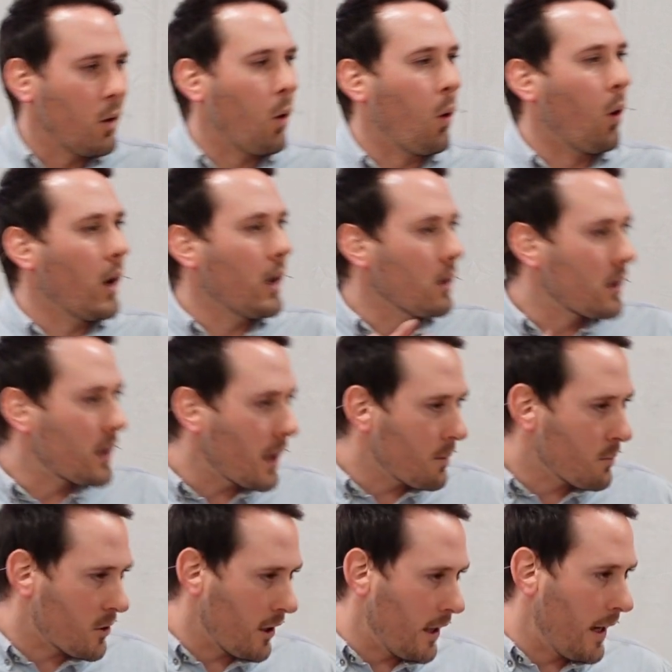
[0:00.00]
oil
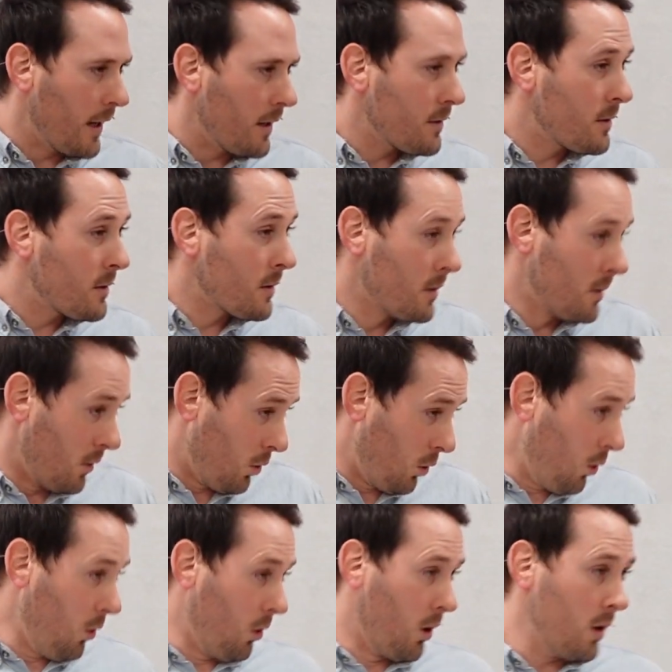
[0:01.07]
comes out,
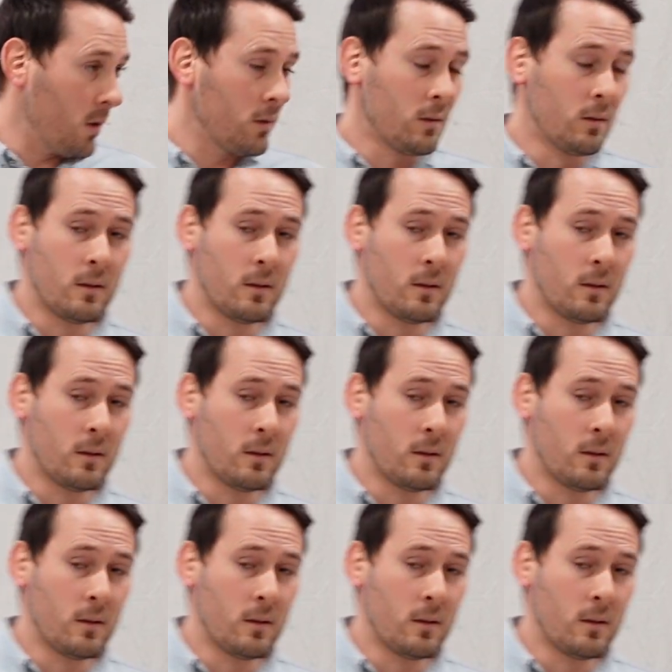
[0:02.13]
or